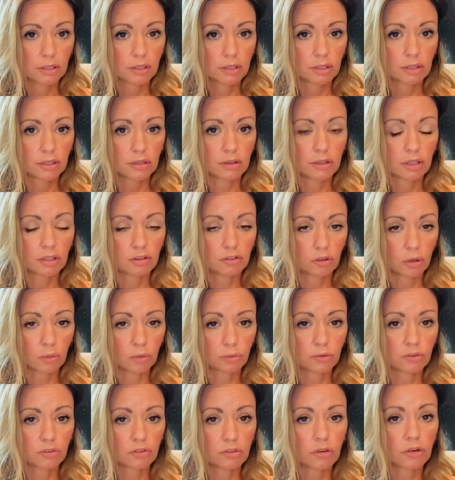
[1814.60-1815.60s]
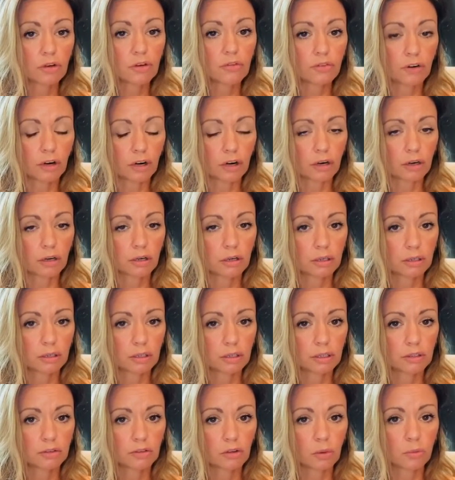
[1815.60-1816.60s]
that don't serve her,
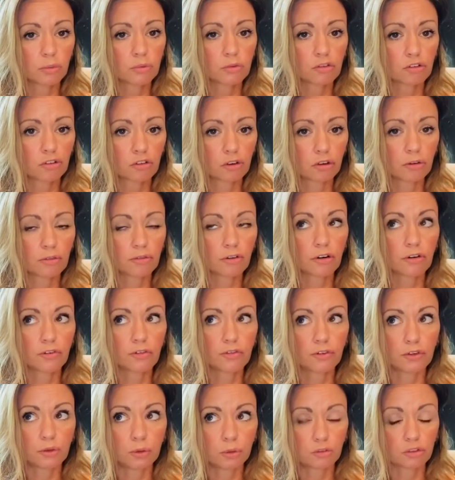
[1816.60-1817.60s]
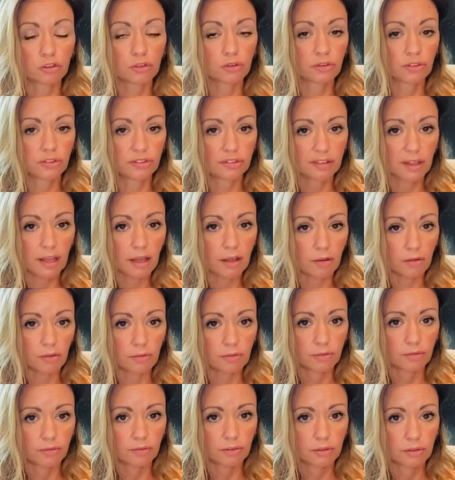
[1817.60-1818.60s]
that don't serve her future
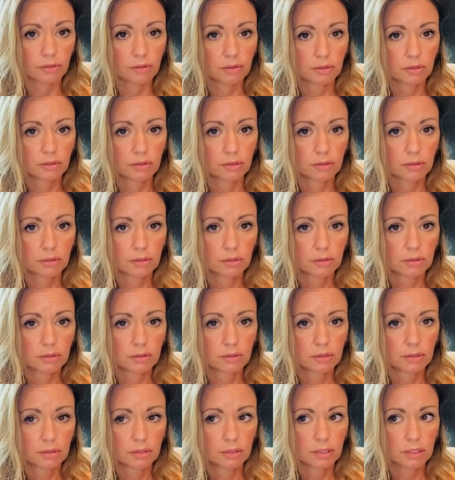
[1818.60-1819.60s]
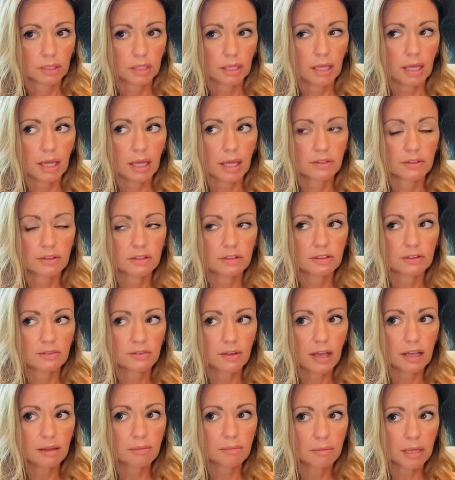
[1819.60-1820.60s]
self. And the
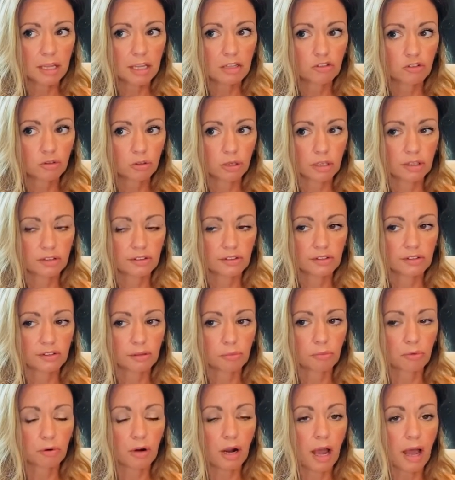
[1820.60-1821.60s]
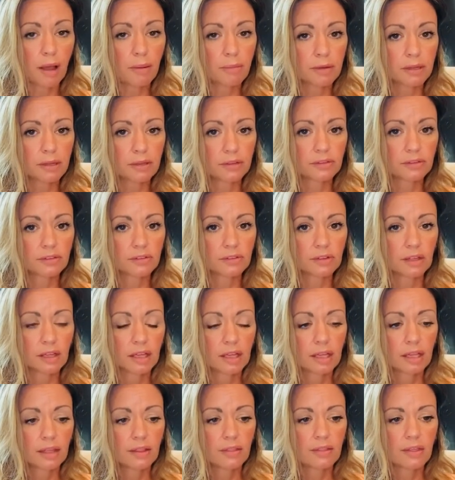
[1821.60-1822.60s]
Divine Matrix is a promise
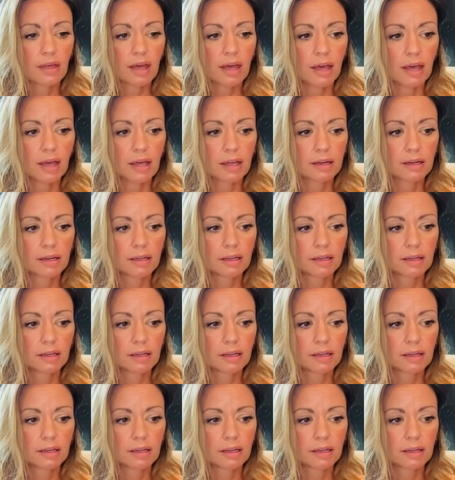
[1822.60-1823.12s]
that